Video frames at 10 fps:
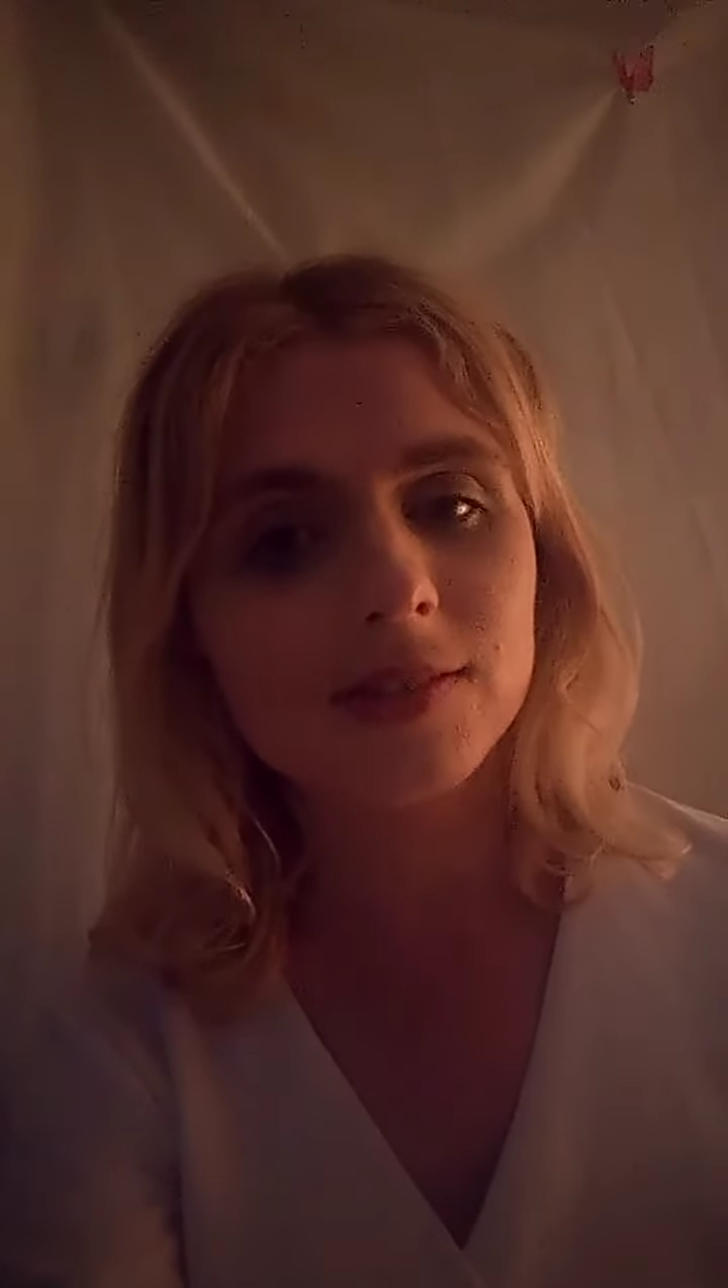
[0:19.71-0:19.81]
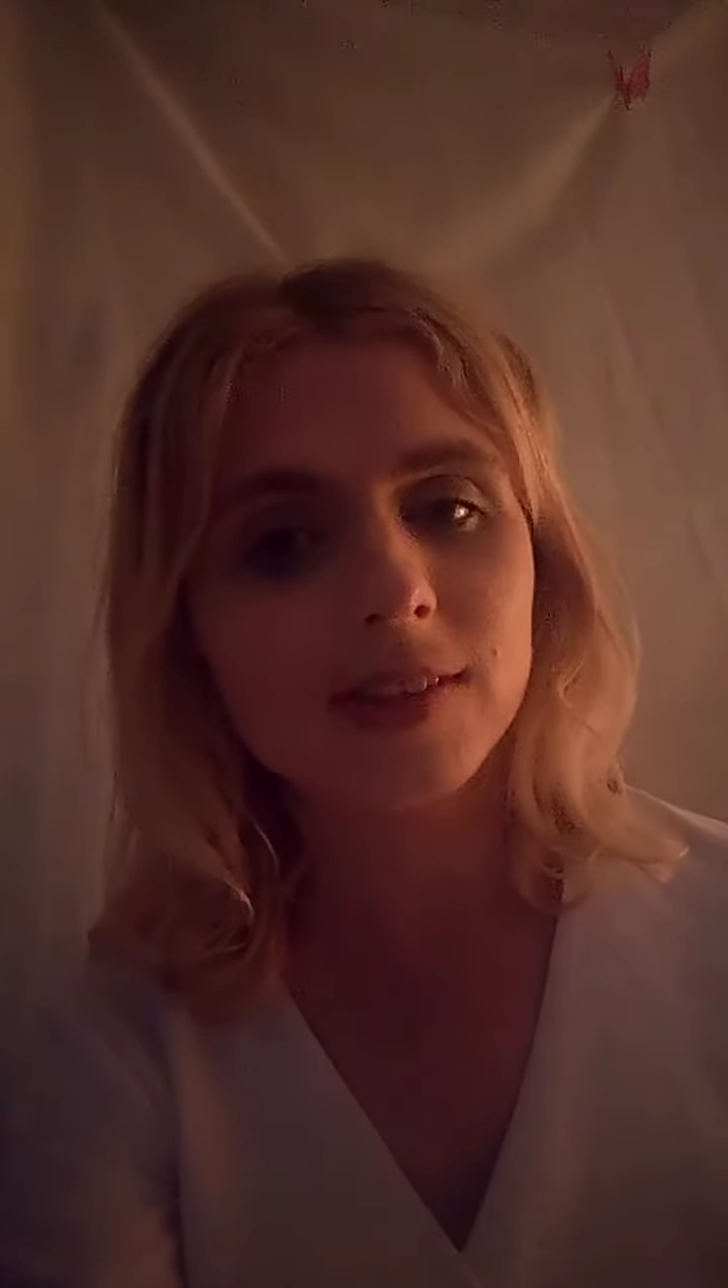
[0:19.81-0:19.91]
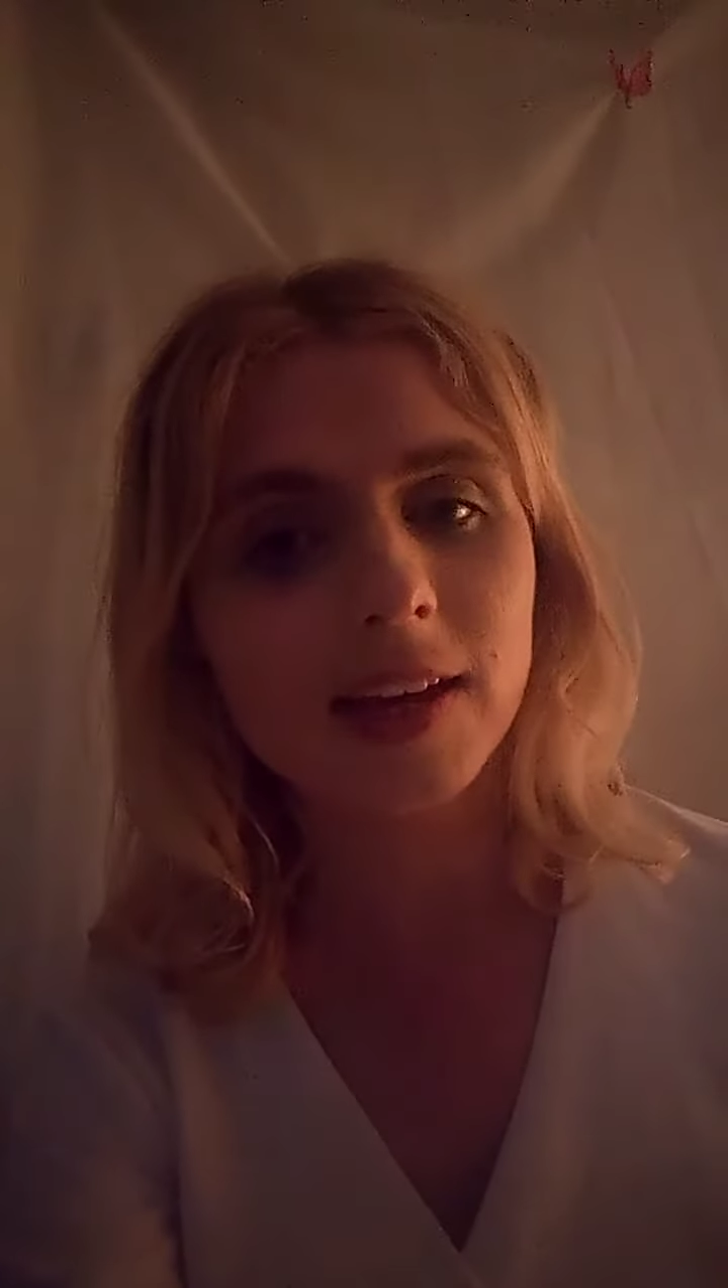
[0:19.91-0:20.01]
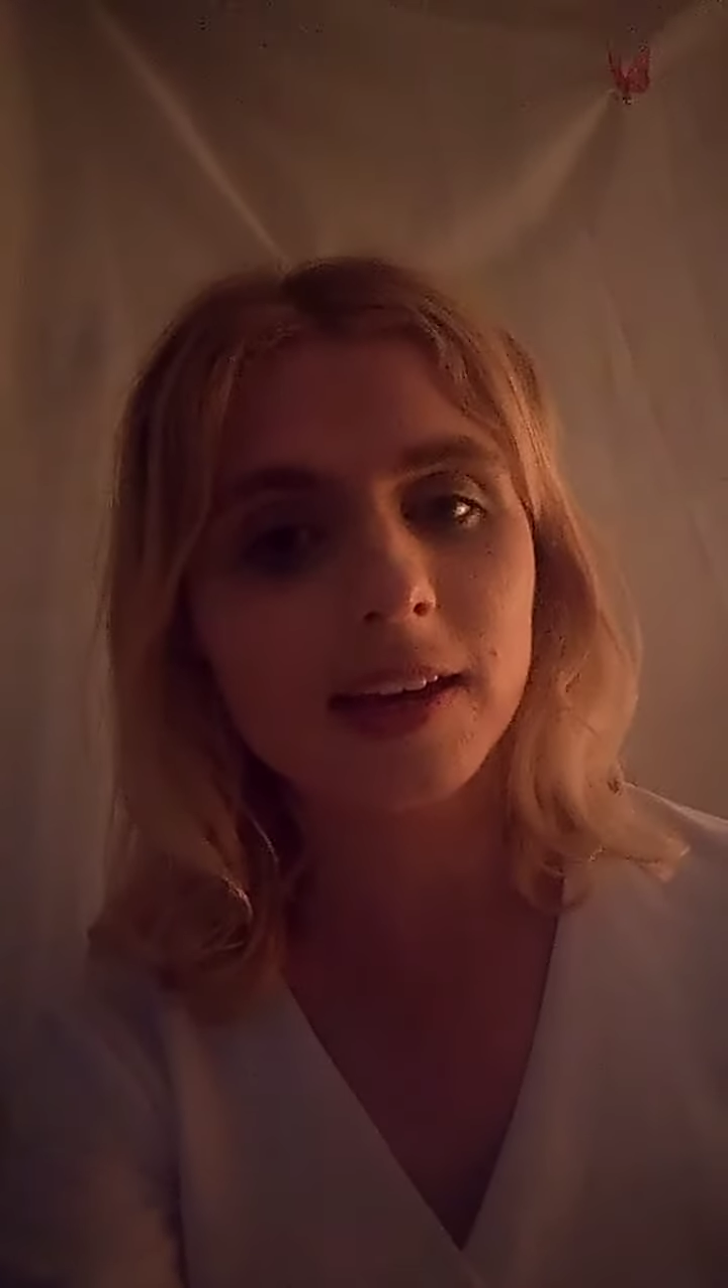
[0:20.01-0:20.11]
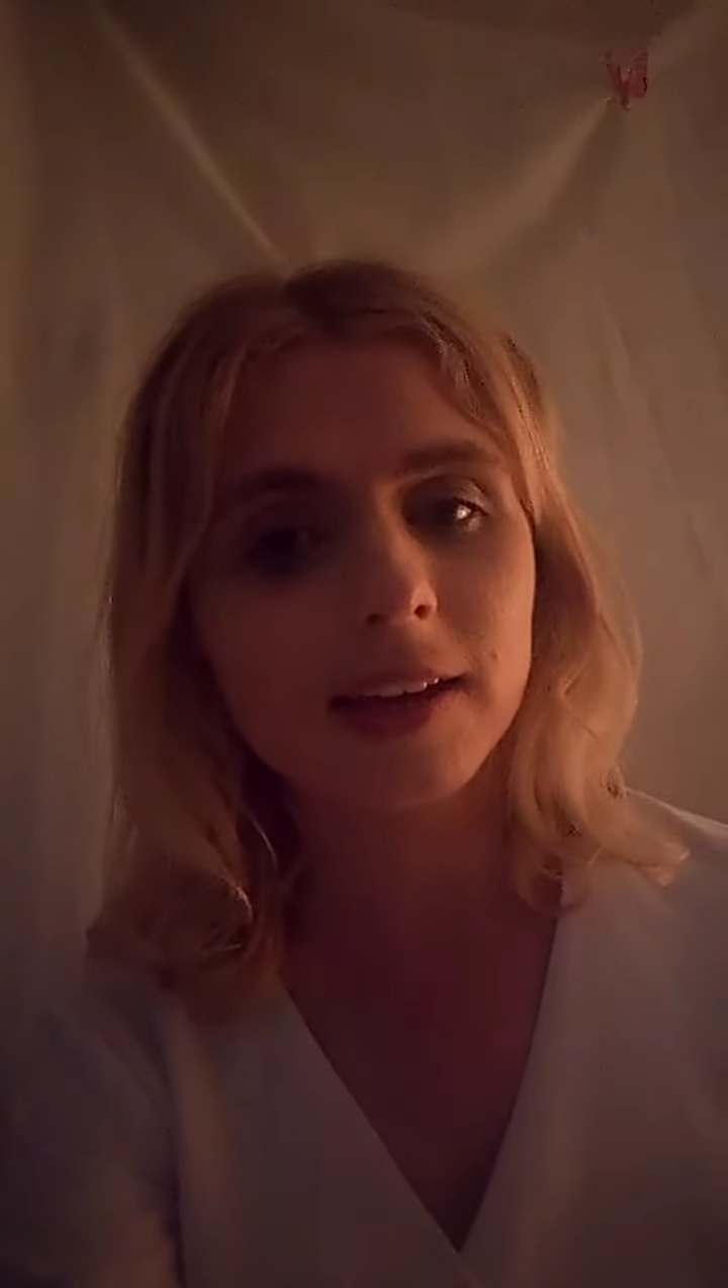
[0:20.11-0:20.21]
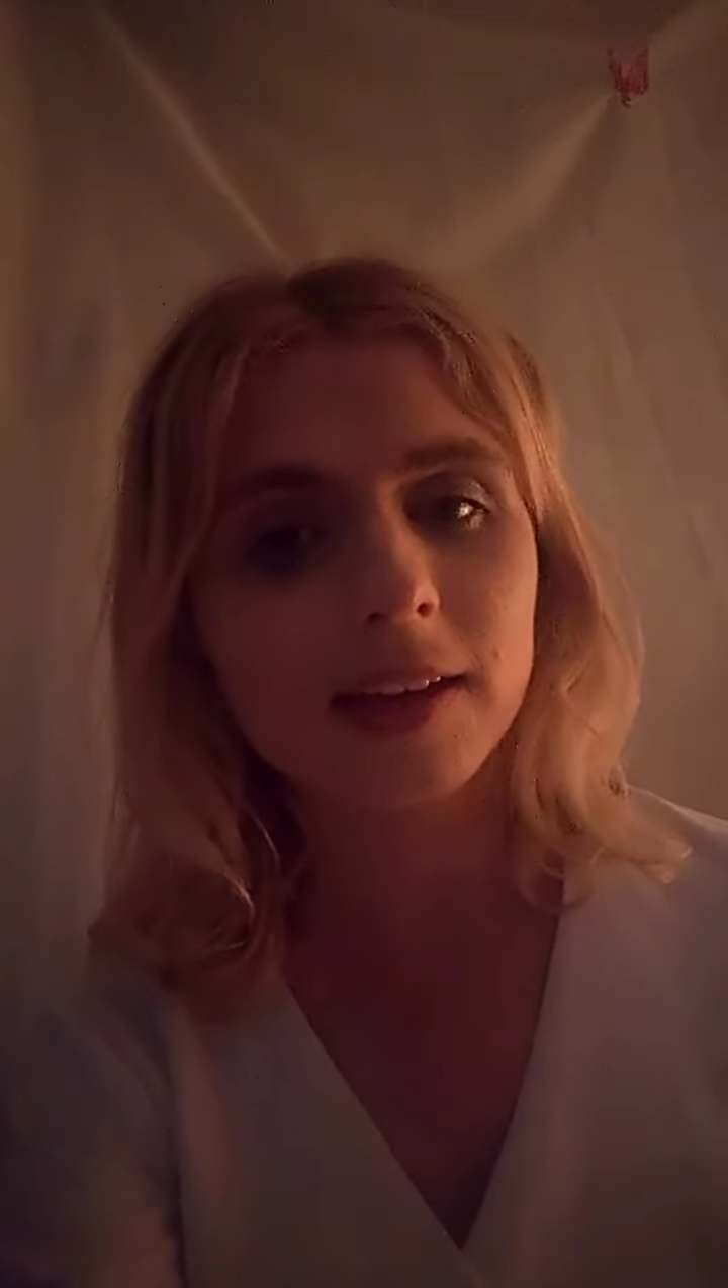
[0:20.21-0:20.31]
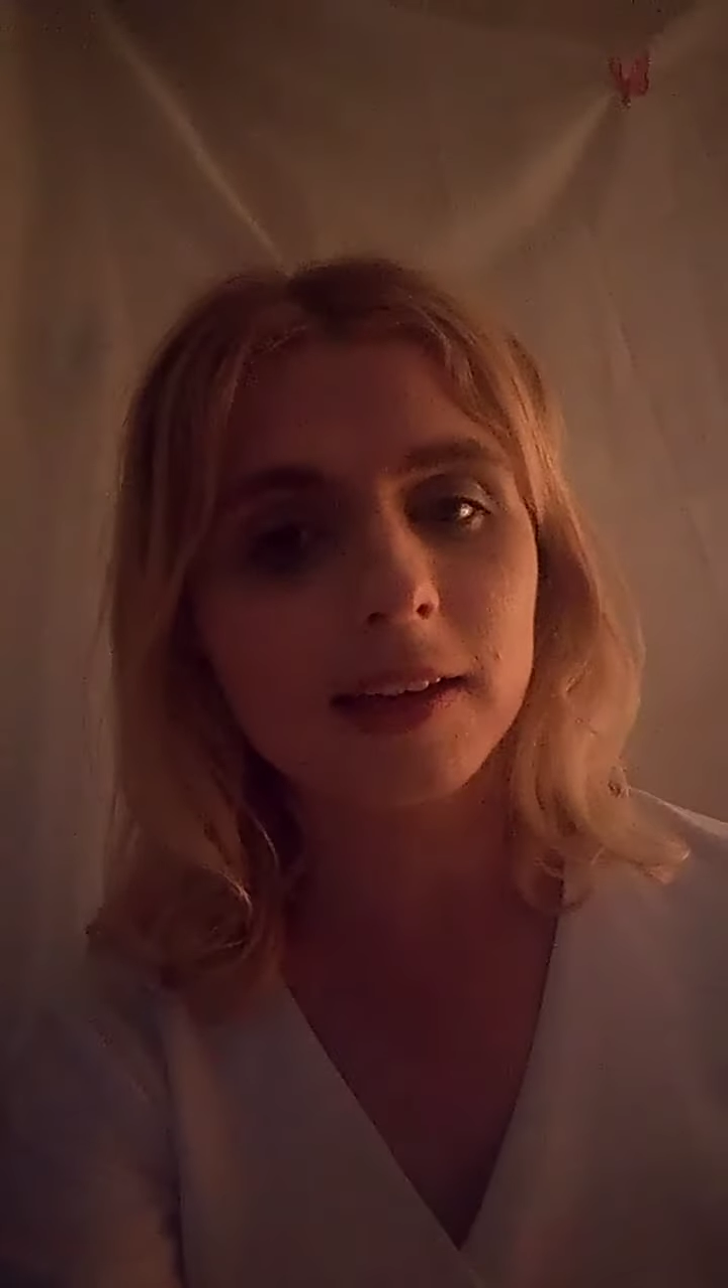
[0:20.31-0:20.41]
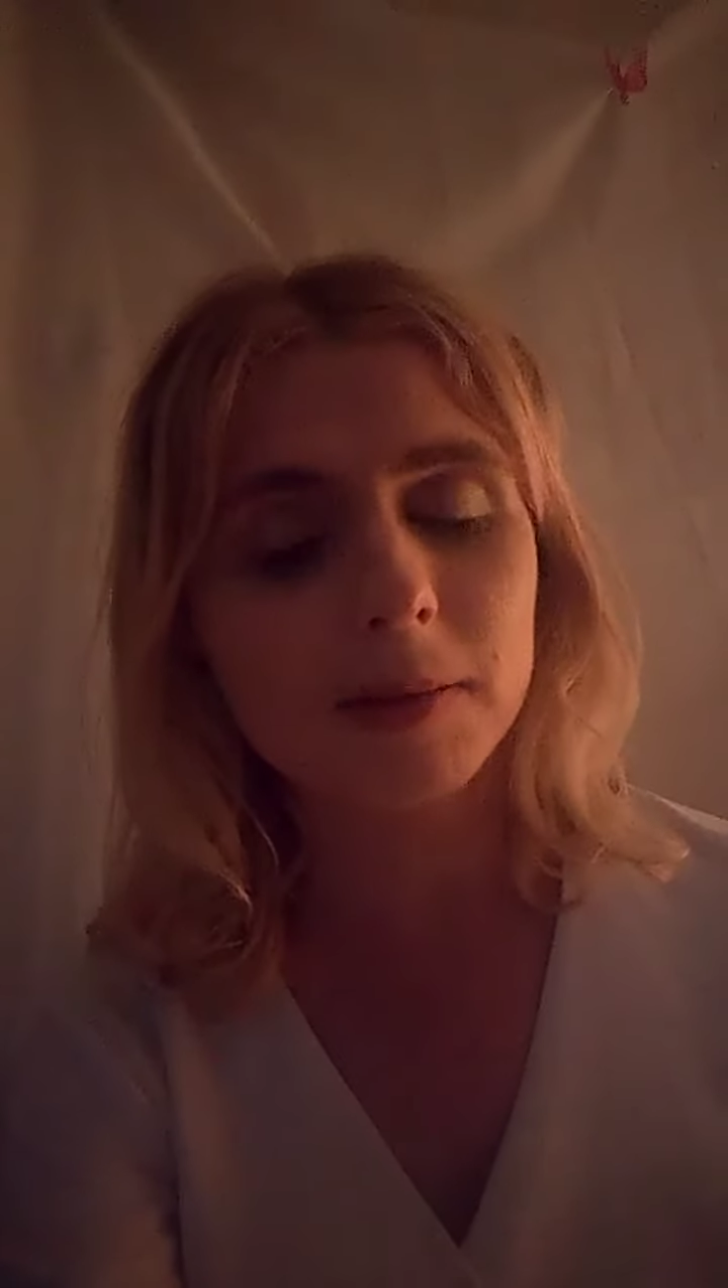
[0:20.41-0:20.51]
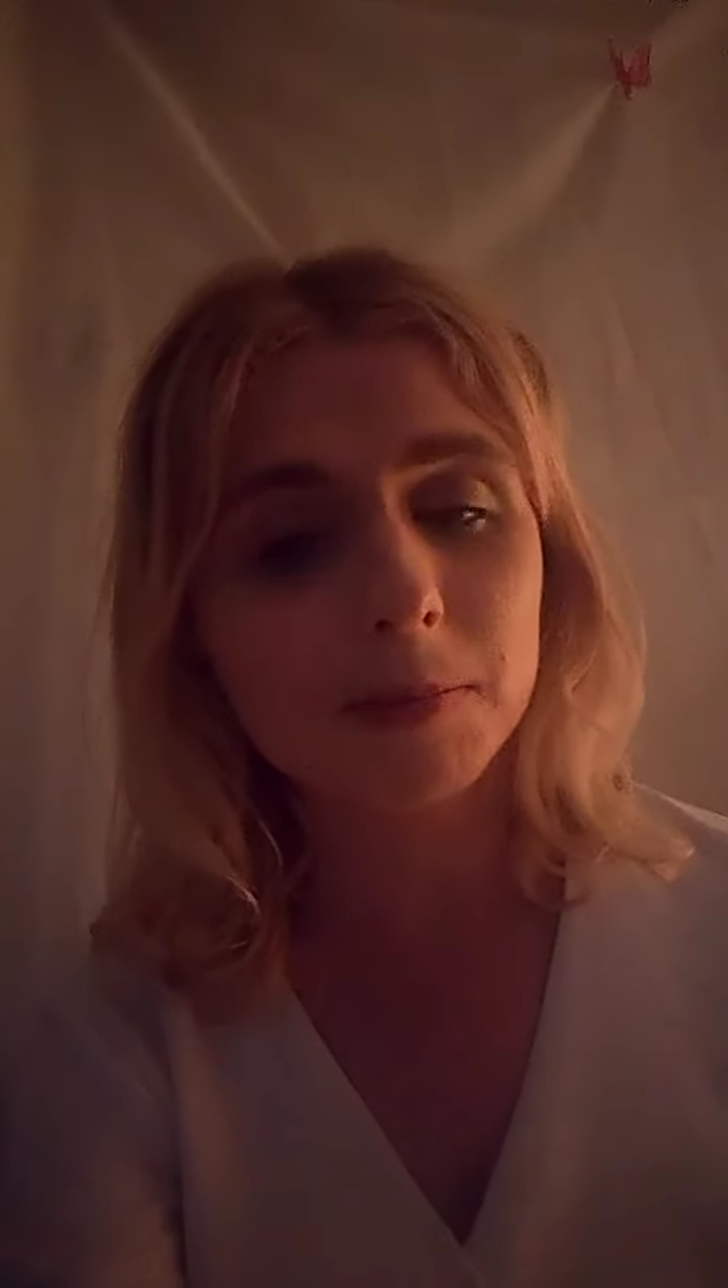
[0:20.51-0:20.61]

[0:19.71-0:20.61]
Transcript: a